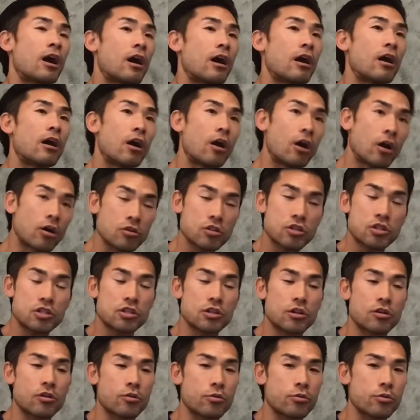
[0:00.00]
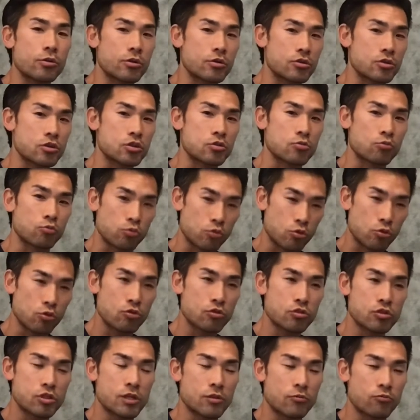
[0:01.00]
Also, there's
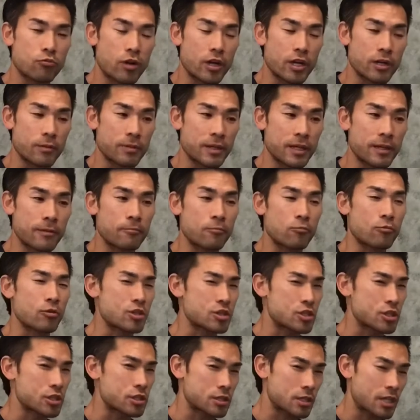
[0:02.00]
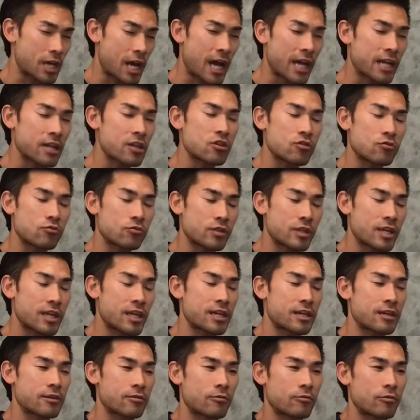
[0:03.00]
rules in rugby, which is kind of
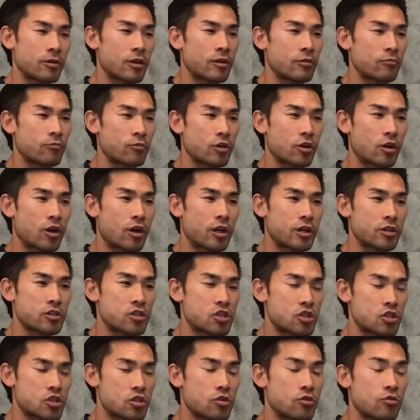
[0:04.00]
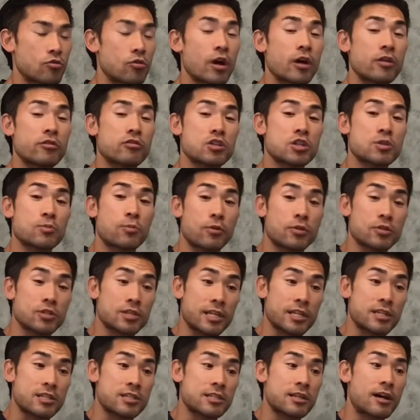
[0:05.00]
unique in regards to other sports
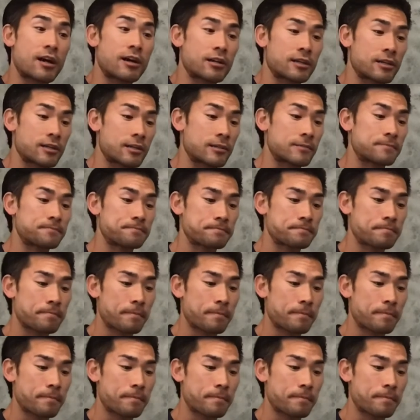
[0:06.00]
like soccer.